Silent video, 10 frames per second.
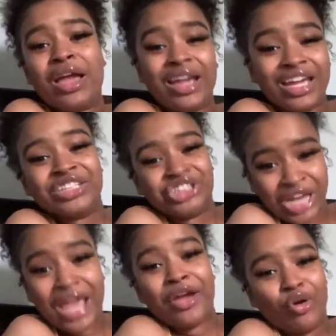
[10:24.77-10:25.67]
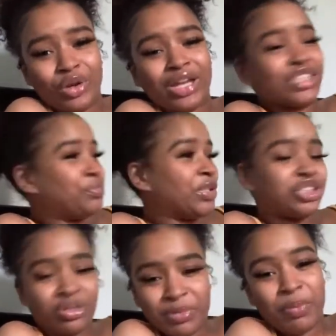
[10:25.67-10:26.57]
in jail. Like, this bitch
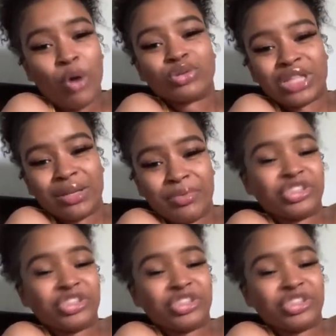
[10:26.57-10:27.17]
should be posting.